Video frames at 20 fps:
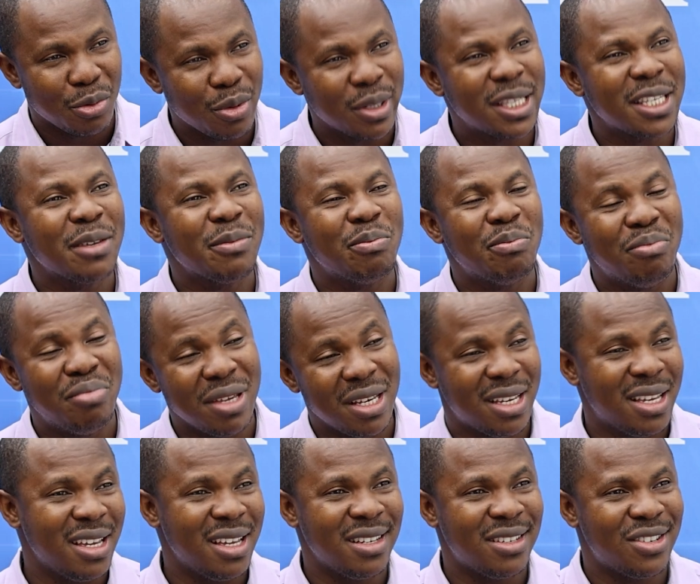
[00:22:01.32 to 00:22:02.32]
with a
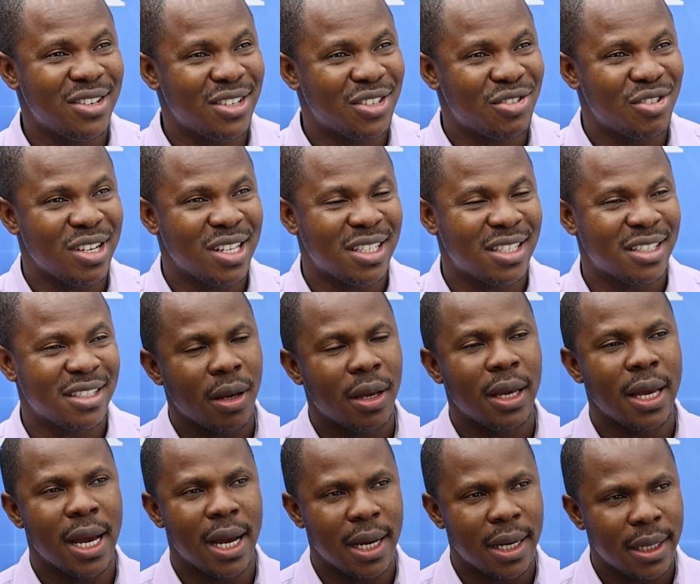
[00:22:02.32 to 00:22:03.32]
big interest rate.
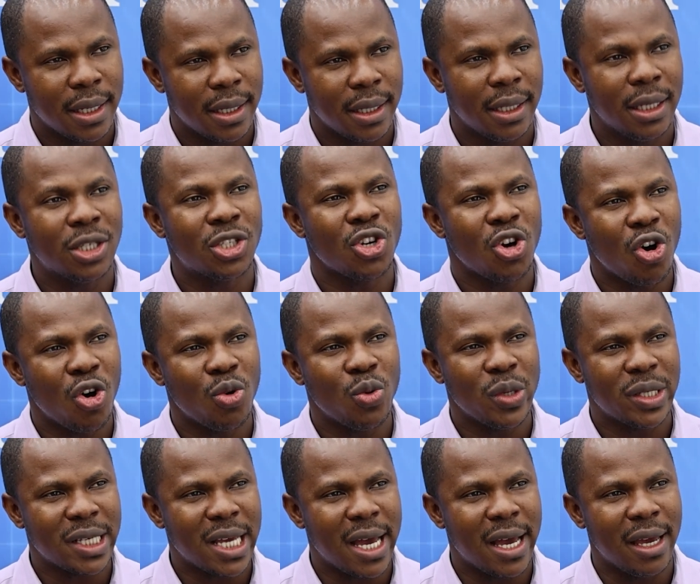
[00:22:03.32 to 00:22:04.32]
Yeah, it's
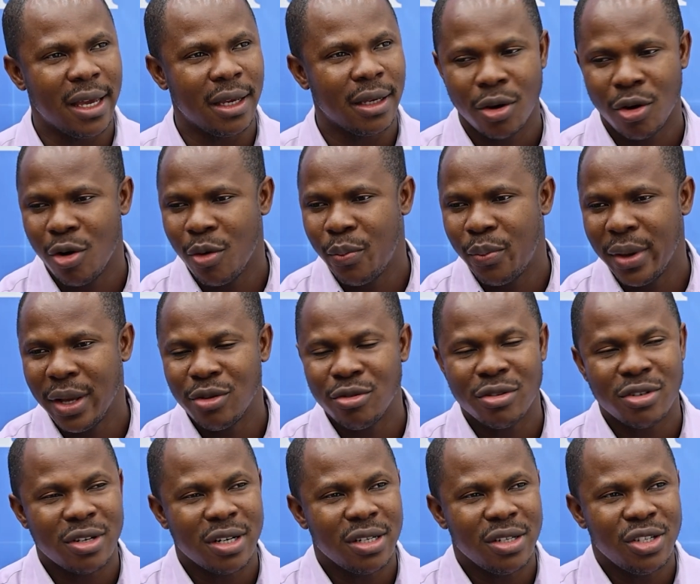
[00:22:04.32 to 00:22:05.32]
always high. Compared to
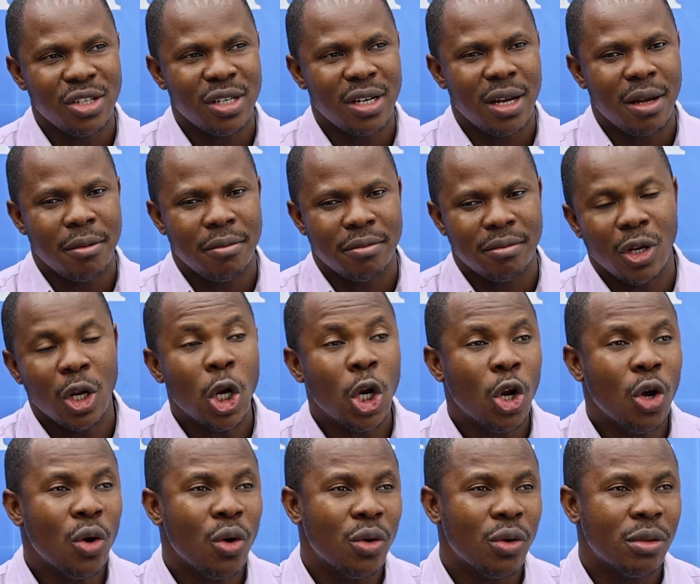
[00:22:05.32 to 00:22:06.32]
traditional
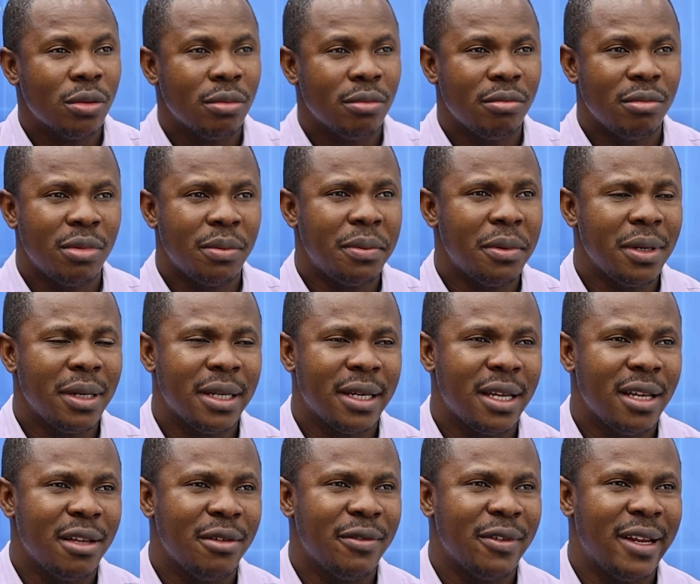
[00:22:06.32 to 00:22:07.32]
loan, they probably
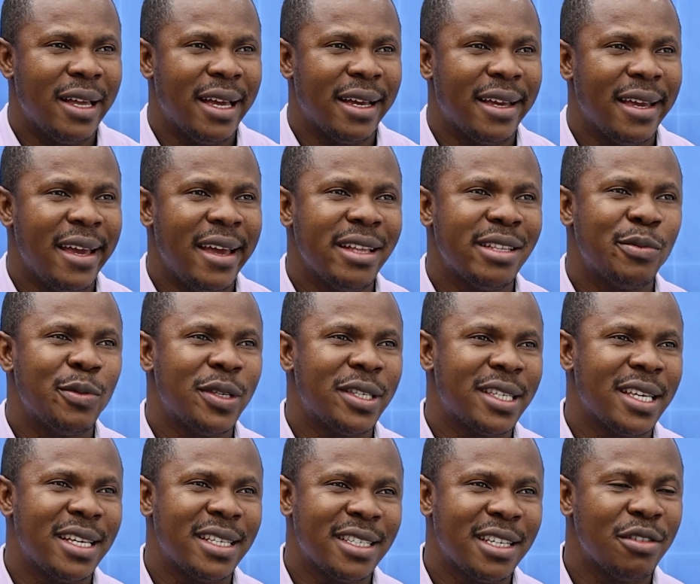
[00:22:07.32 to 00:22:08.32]
give you like 8%,
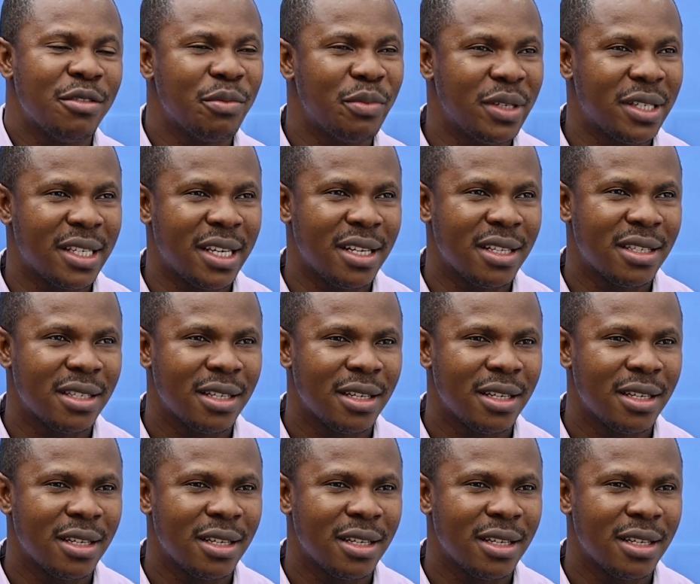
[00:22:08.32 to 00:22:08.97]
7%.